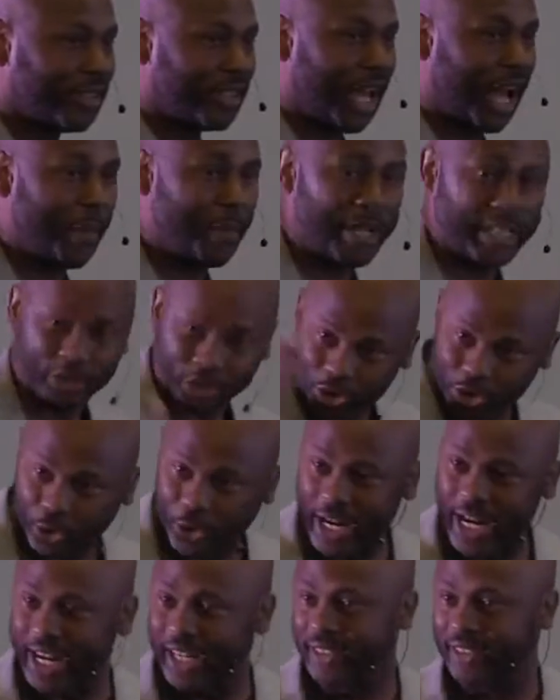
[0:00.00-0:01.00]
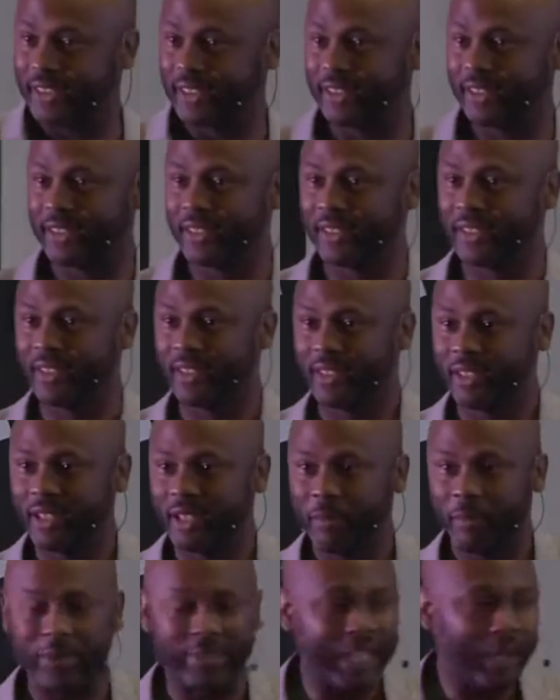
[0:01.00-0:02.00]
I mean, strict.
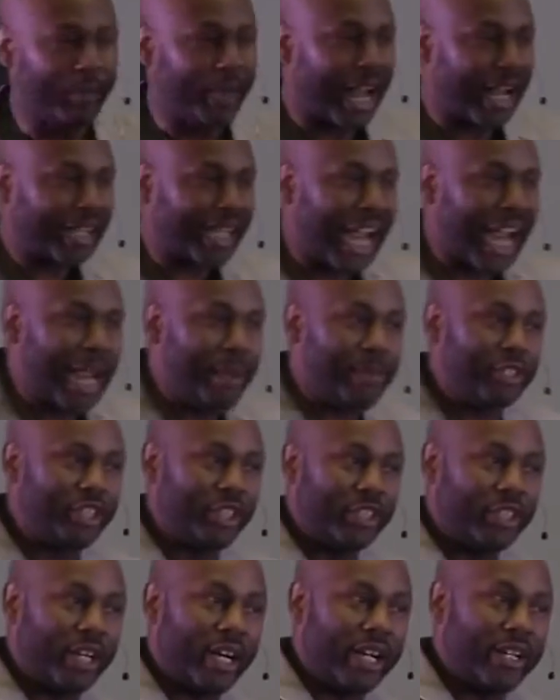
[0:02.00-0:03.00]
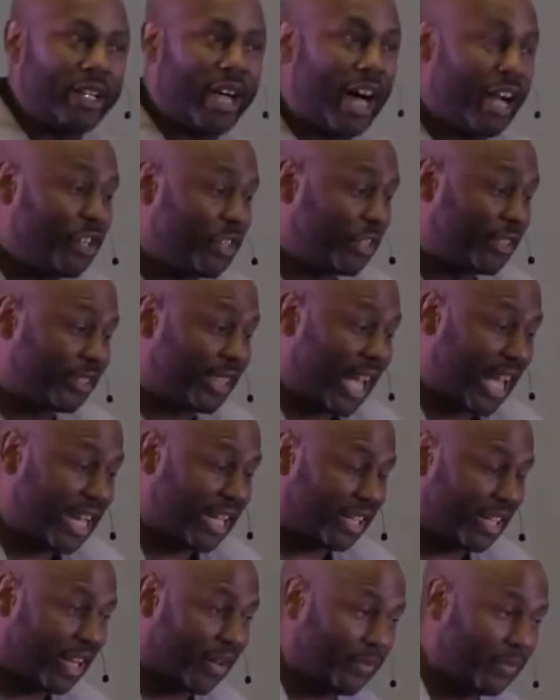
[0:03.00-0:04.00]
But then when I came into the
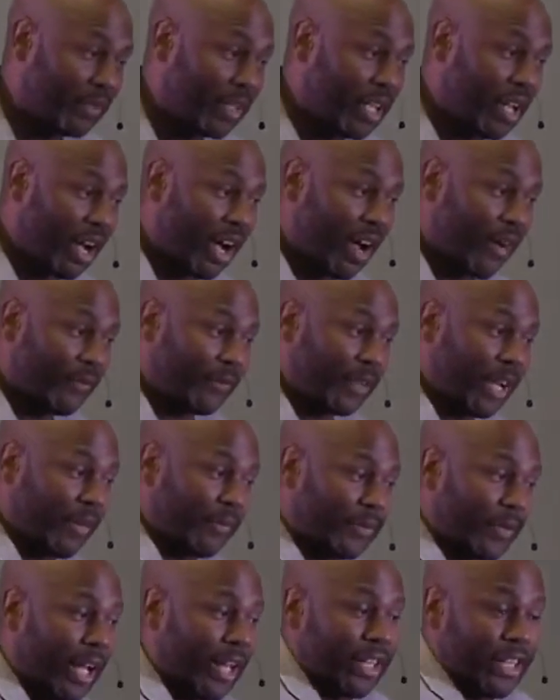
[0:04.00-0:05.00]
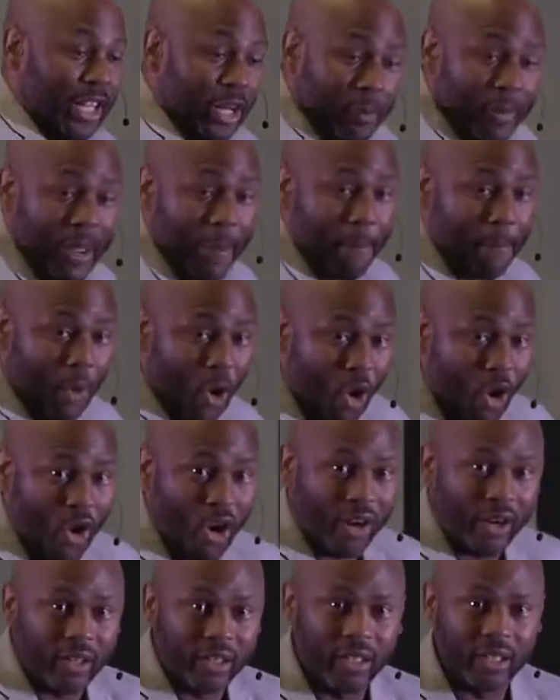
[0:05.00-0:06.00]
understanding of, of, of a little bit
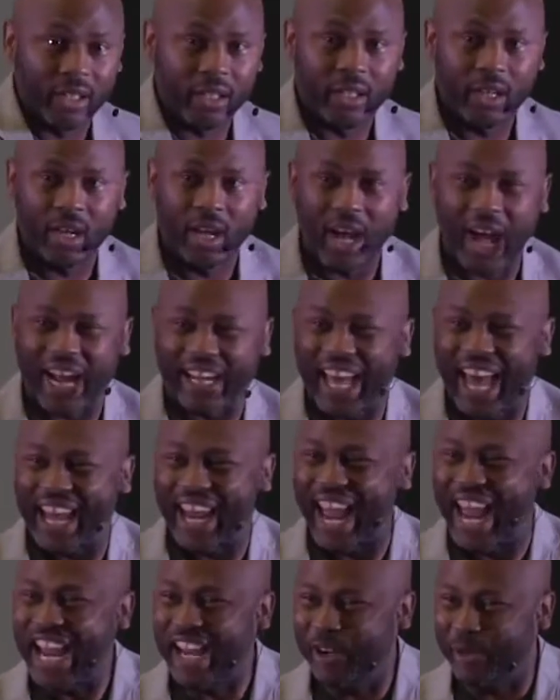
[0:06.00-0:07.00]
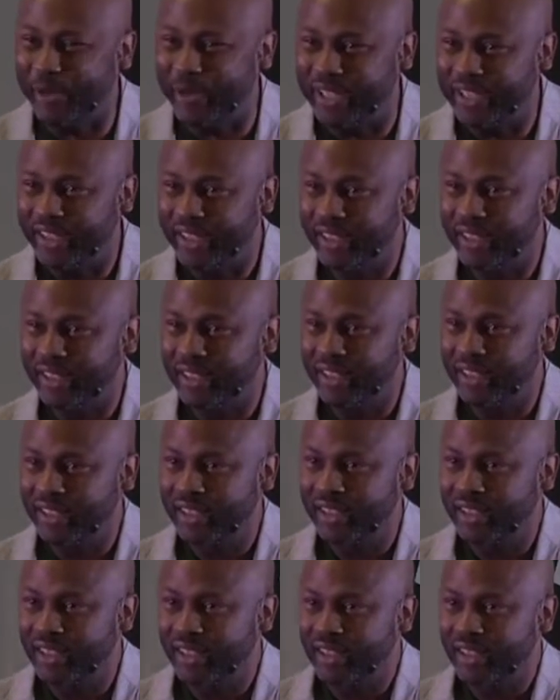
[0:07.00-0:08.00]
more, I got angry,
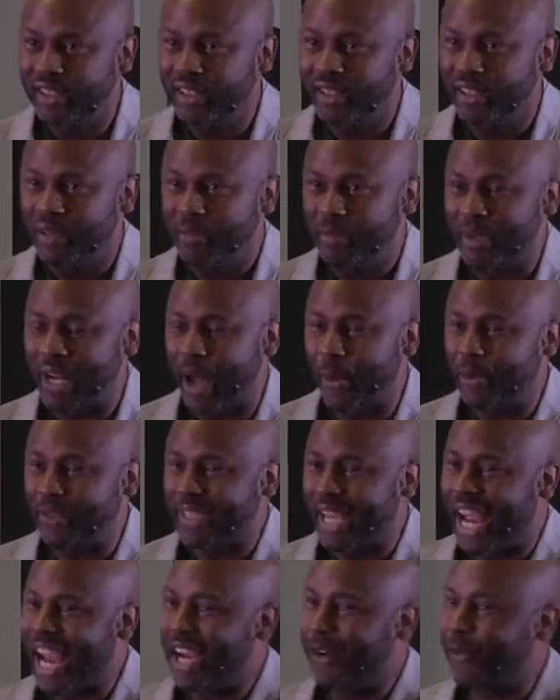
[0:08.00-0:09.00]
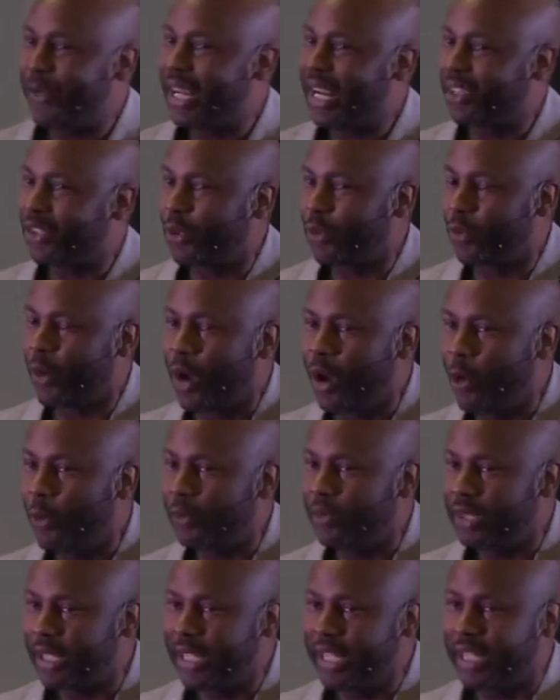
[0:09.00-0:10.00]
but I was angry at the
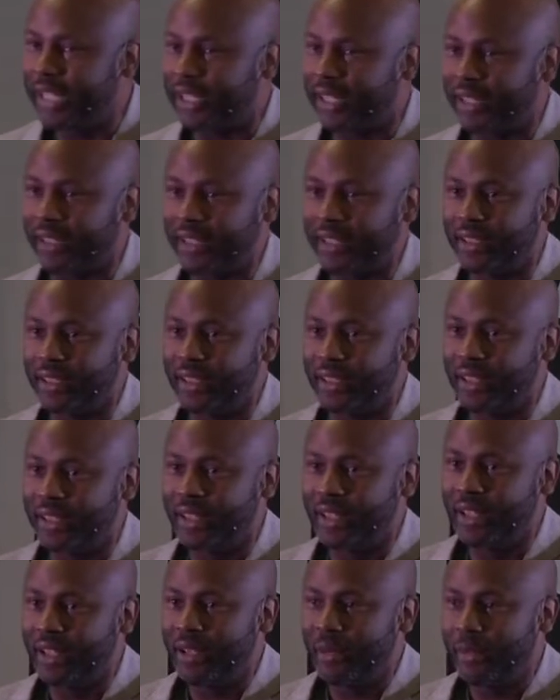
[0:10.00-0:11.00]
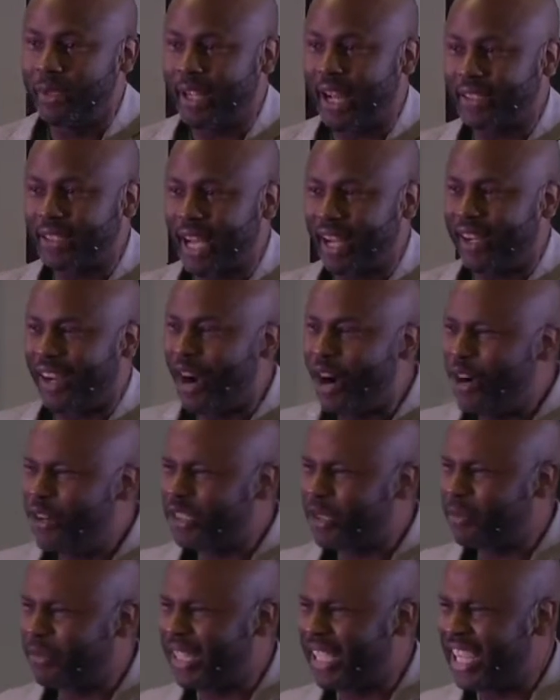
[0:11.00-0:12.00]
wrong thing because I learned
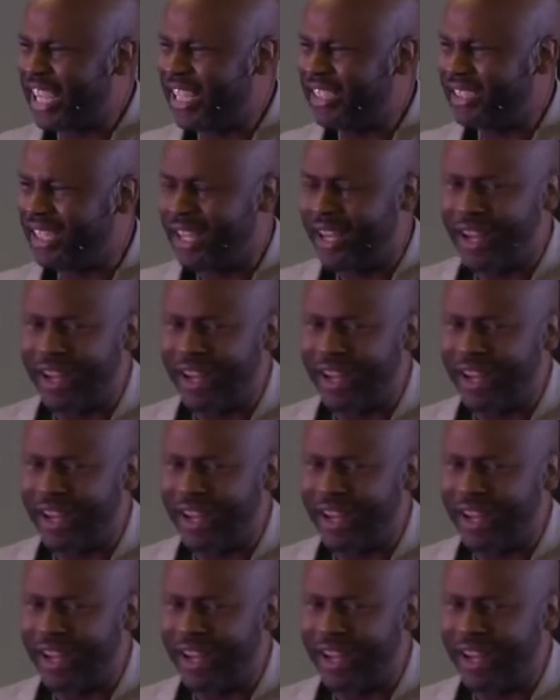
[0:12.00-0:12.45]
some things.